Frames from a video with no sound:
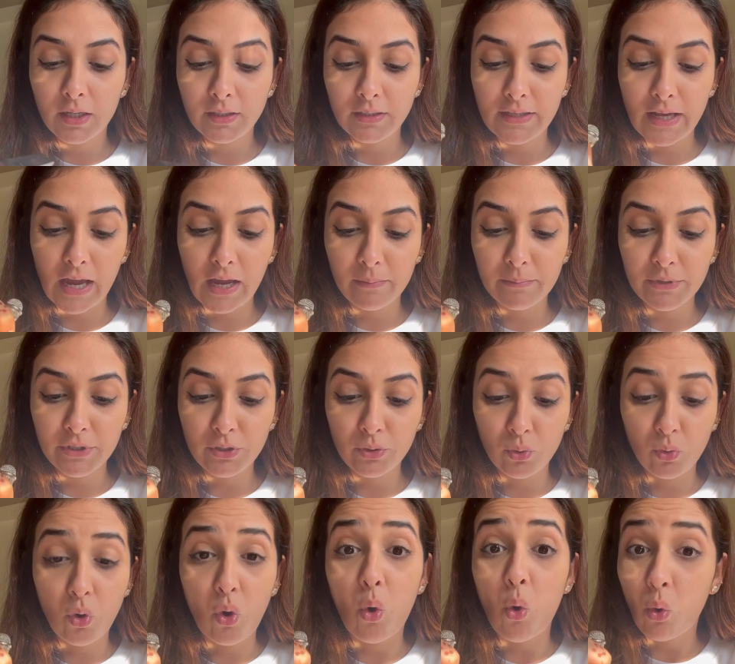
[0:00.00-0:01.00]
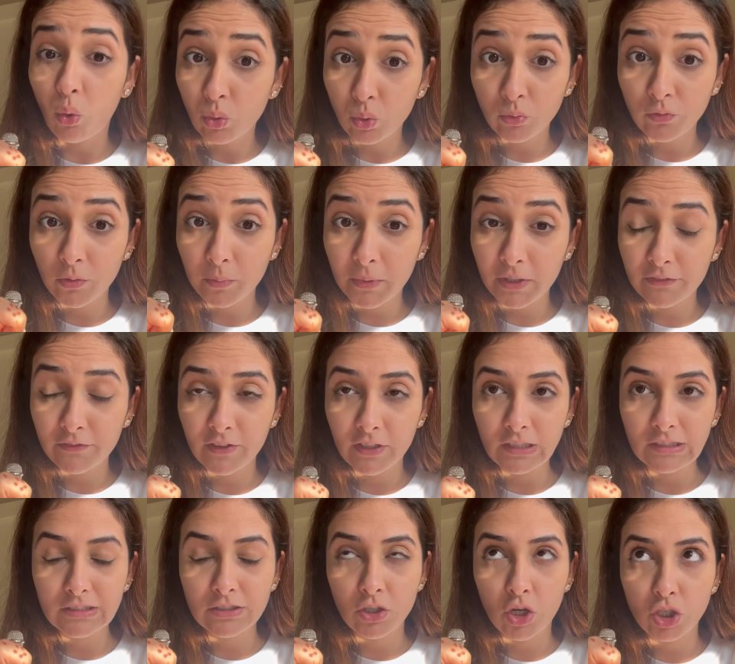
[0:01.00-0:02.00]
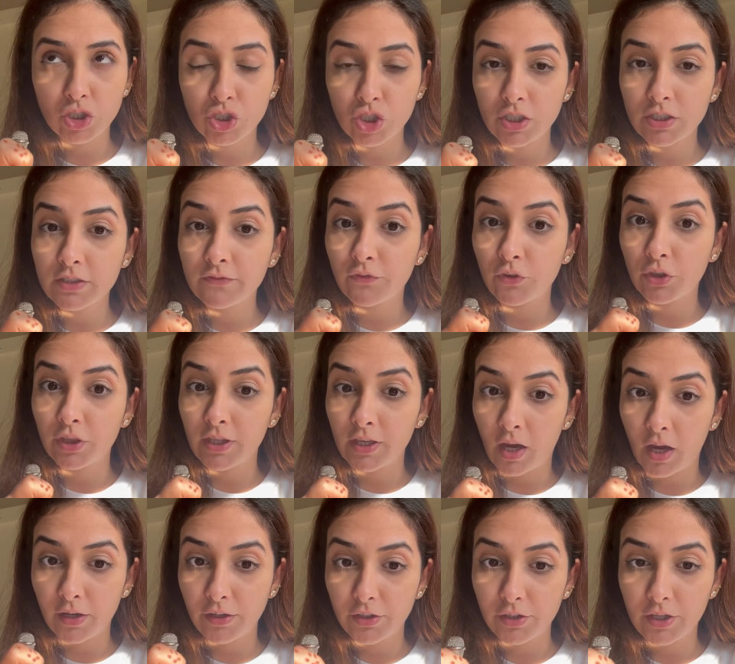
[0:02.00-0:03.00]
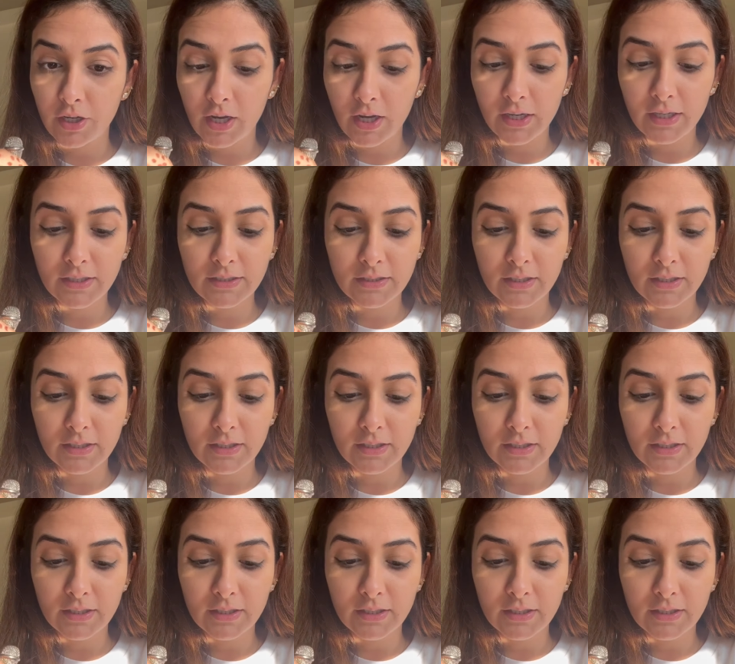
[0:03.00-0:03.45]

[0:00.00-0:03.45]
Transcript: dab it all over my face, not just for the under eyes.